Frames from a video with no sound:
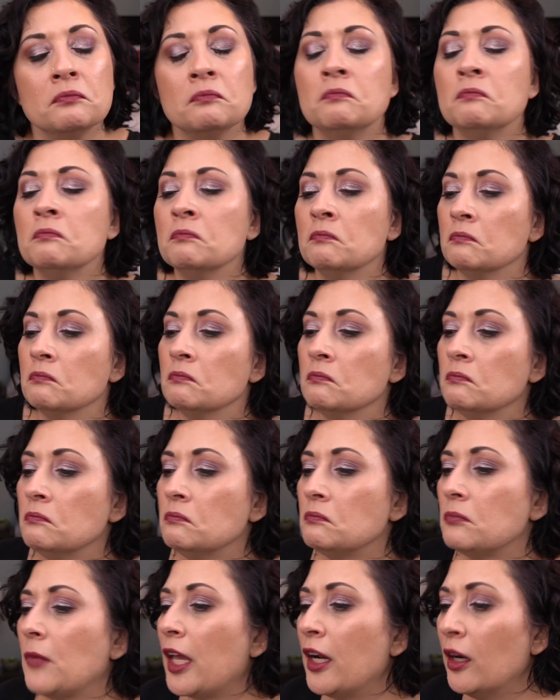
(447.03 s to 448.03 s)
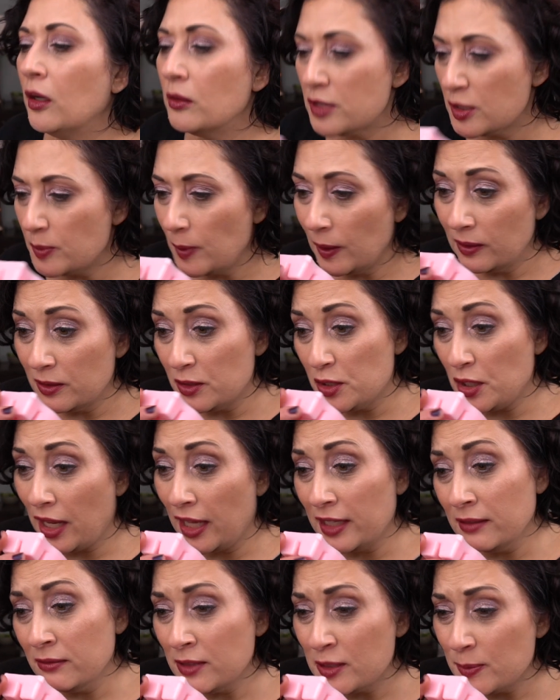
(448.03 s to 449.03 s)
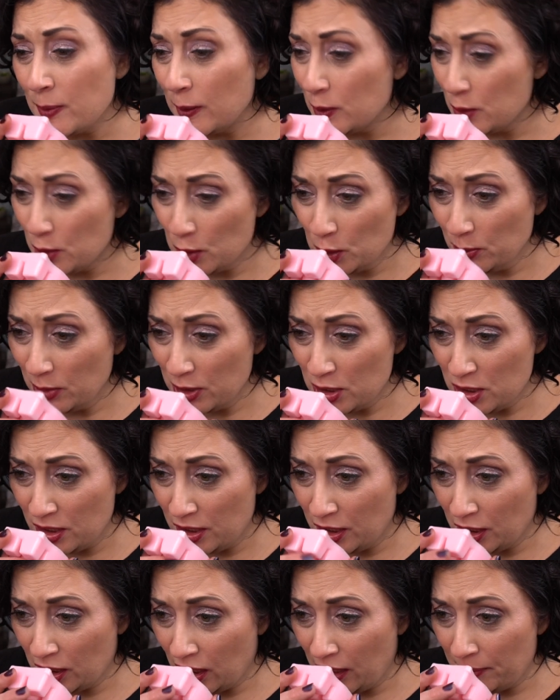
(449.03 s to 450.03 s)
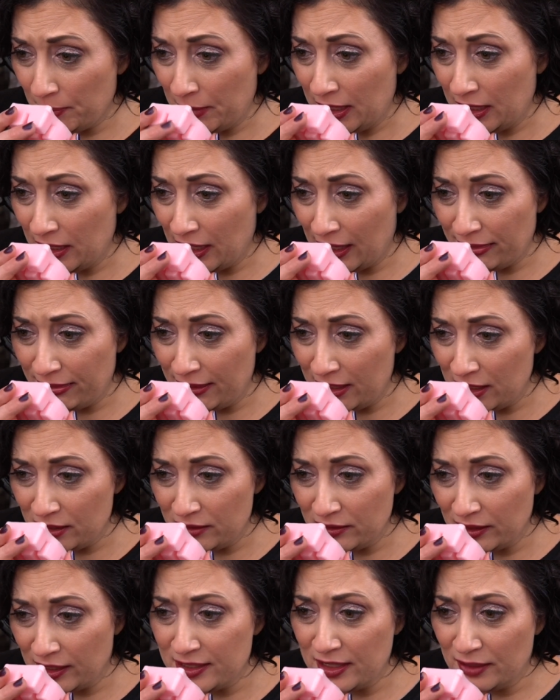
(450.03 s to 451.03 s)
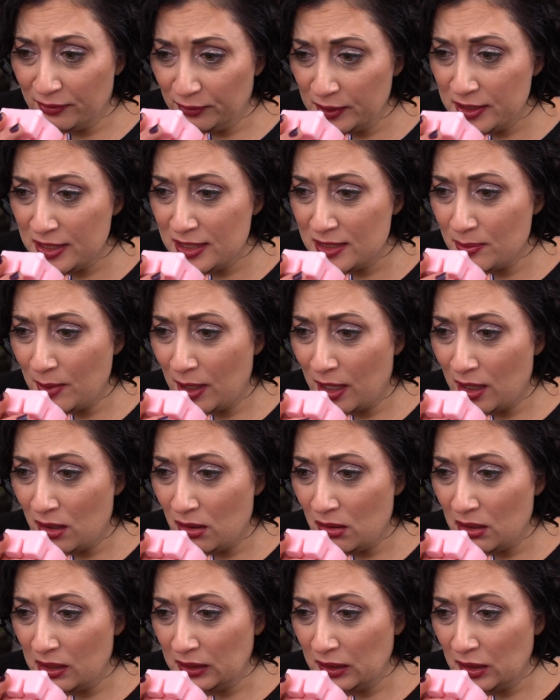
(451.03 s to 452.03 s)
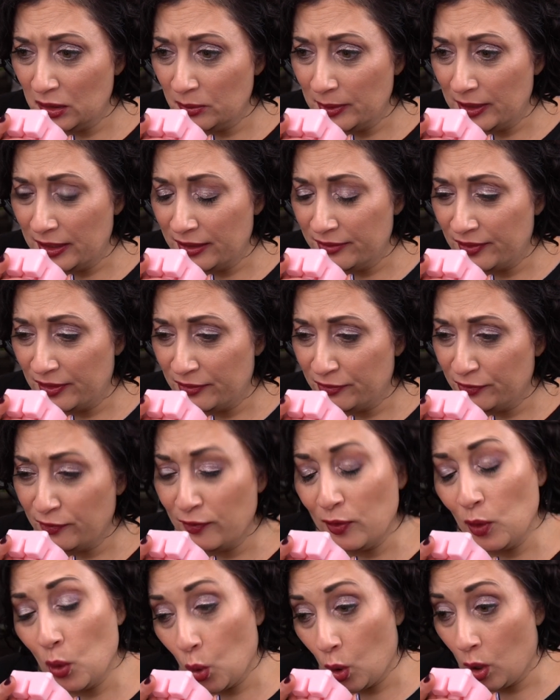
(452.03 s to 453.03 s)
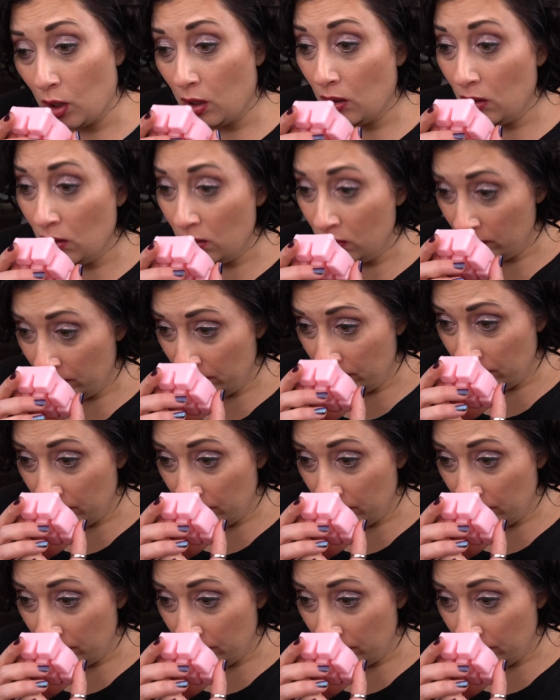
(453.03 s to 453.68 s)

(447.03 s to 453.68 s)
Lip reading: I don't smell too much in here. I mean, I think I definitely smell a little bit of a floral.